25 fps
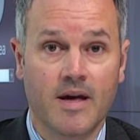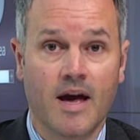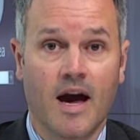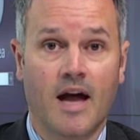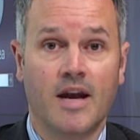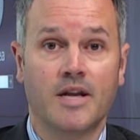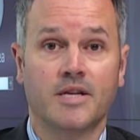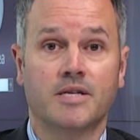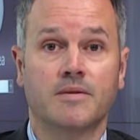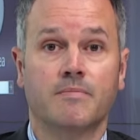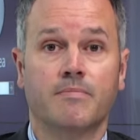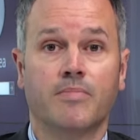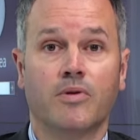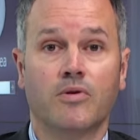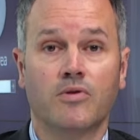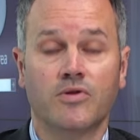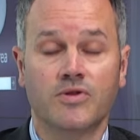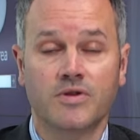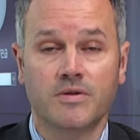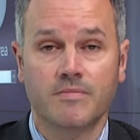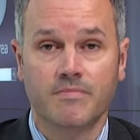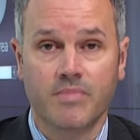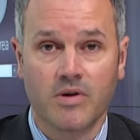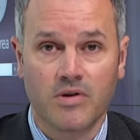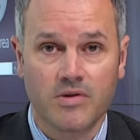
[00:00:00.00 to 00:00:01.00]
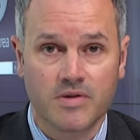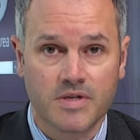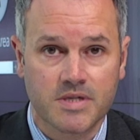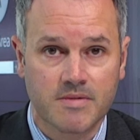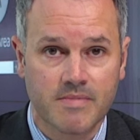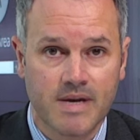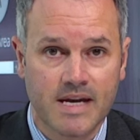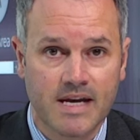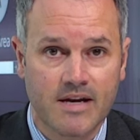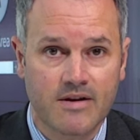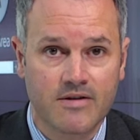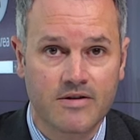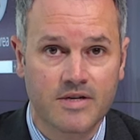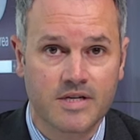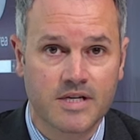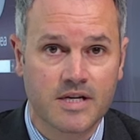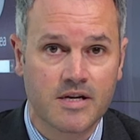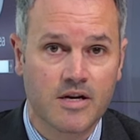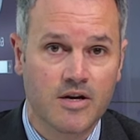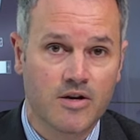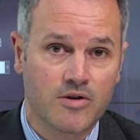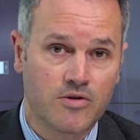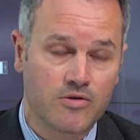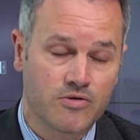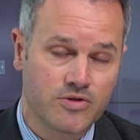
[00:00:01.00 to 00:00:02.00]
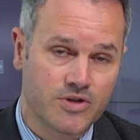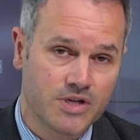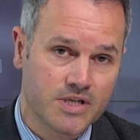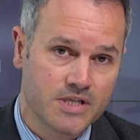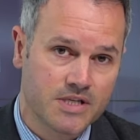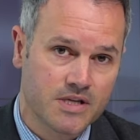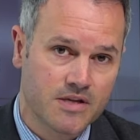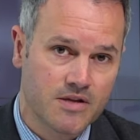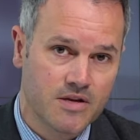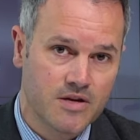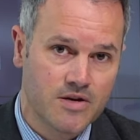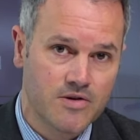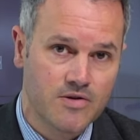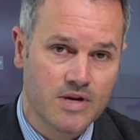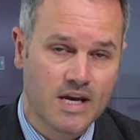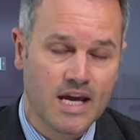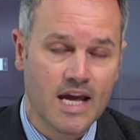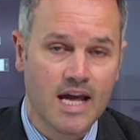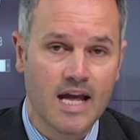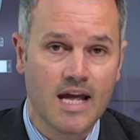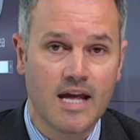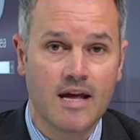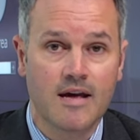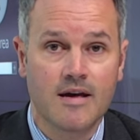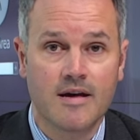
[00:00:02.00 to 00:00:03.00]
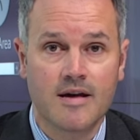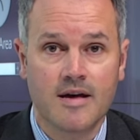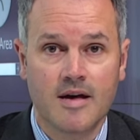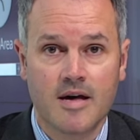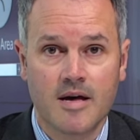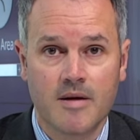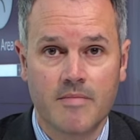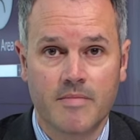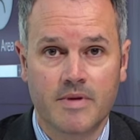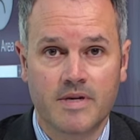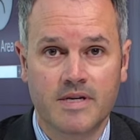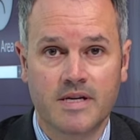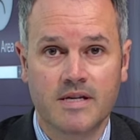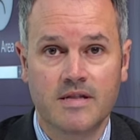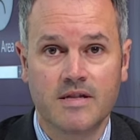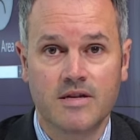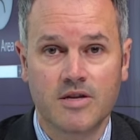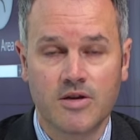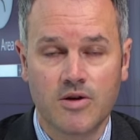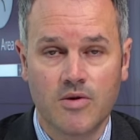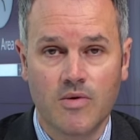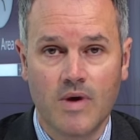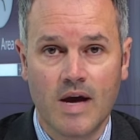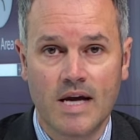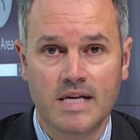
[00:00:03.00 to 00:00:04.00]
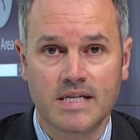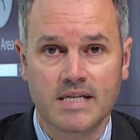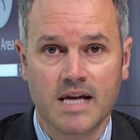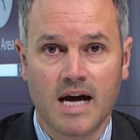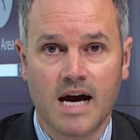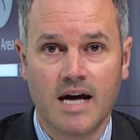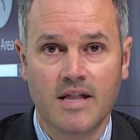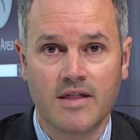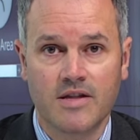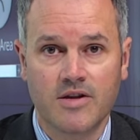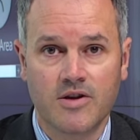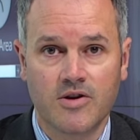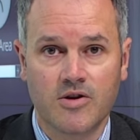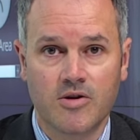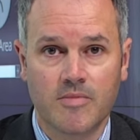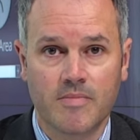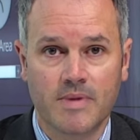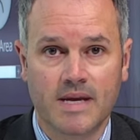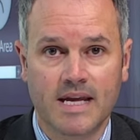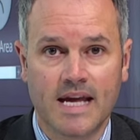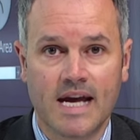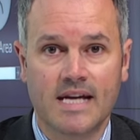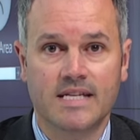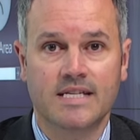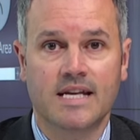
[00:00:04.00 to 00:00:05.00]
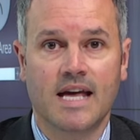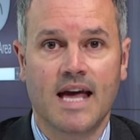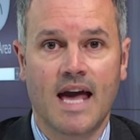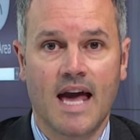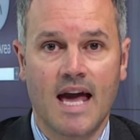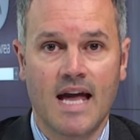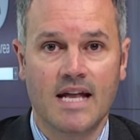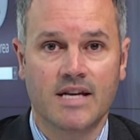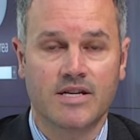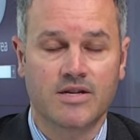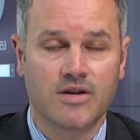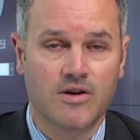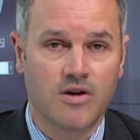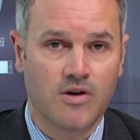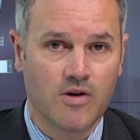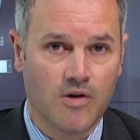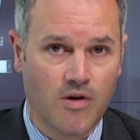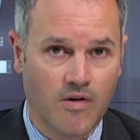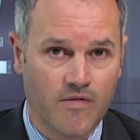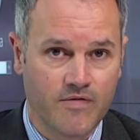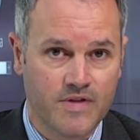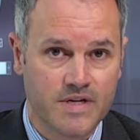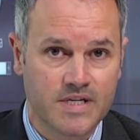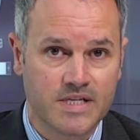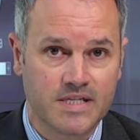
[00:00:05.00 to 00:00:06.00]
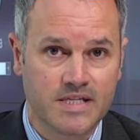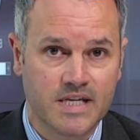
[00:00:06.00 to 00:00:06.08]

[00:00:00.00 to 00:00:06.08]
And it's important policymakers, not just in the UK, but in the US and the Europe, get ahead of this